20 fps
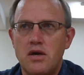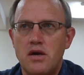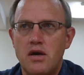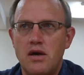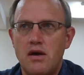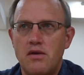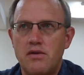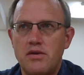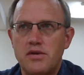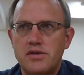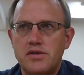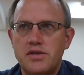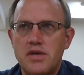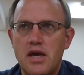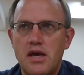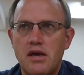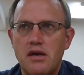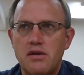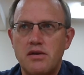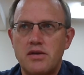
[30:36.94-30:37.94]
The
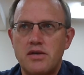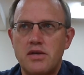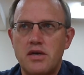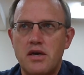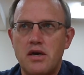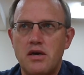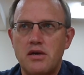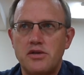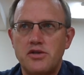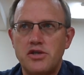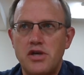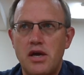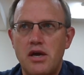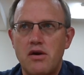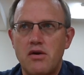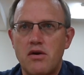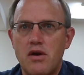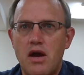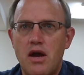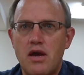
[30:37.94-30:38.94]
second
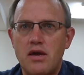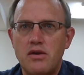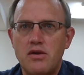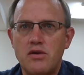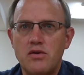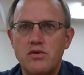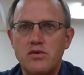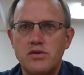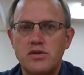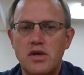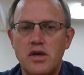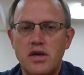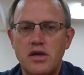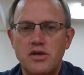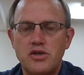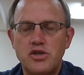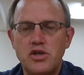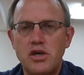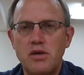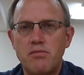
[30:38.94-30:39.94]
chair, I used a
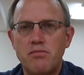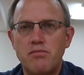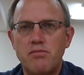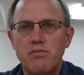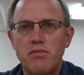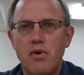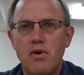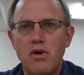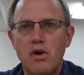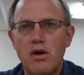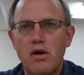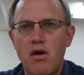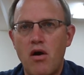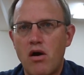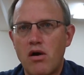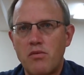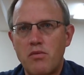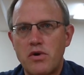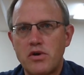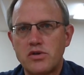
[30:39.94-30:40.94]
cheap
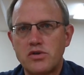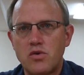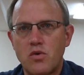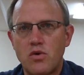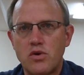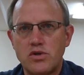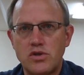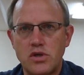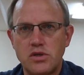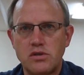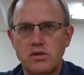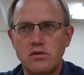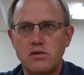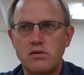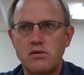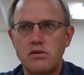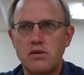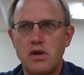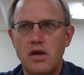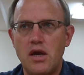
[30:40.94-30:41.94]
hardware store
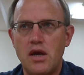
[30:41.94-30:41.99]
chisel,